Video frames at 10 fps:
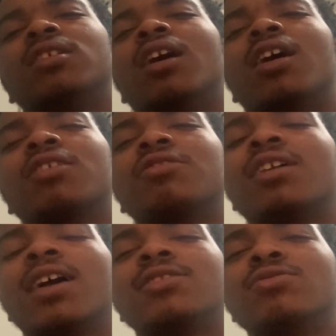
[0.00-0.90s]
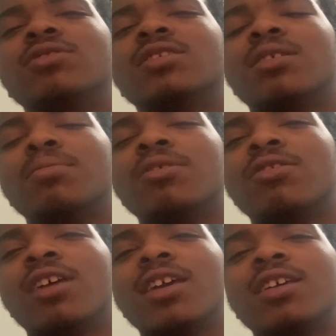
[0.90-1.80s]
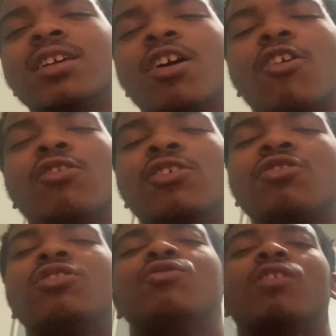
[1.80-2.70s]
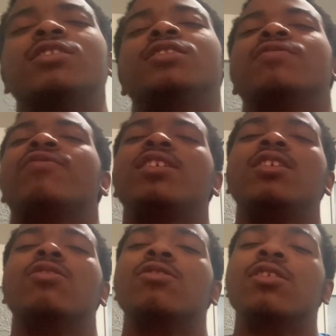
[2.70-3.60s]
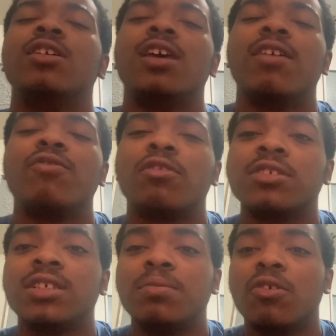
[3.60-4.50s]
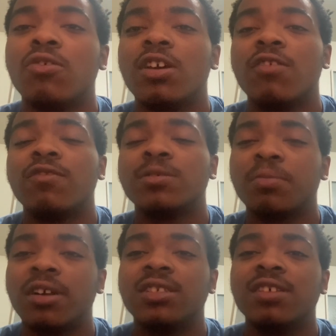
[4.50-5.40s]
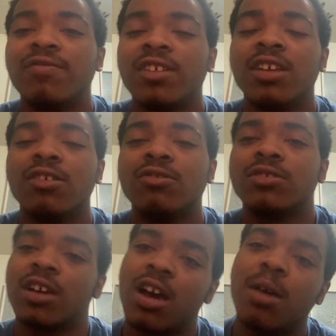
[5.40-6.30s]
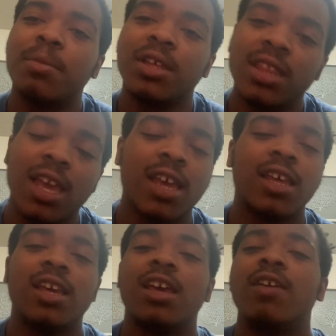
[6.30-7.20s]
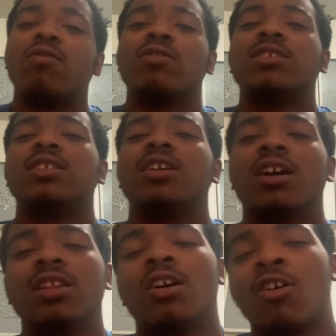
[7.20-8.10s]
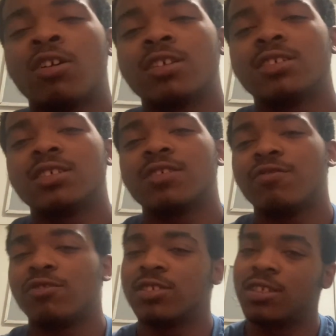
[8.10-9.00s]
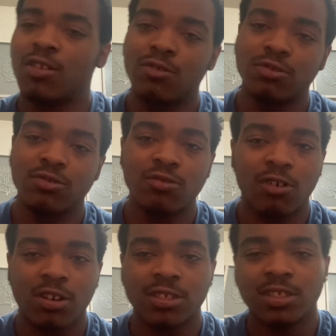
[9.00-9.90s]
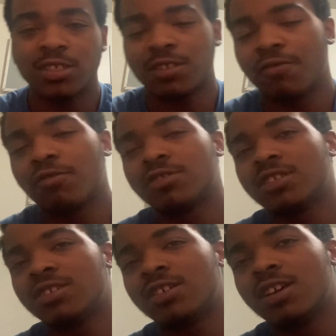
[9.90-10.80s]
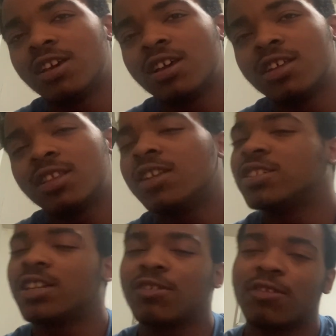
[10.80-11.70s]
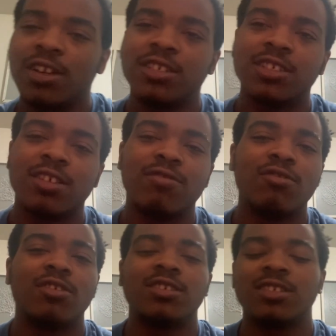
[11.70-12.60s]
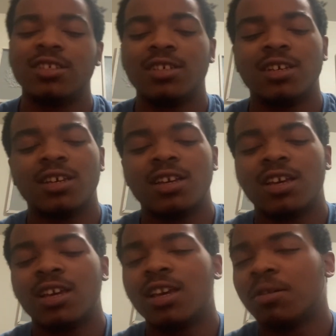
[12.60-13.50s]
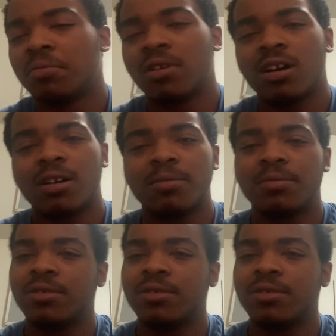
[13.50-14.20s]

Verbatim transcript: I could react to or something, bro. Like y'all literally watching the video. If you want to see more Elvis Presley videos, comment that. If you want to see other artists, if you want to see old school artists, if you want to see this generation, if you want to see hip hop,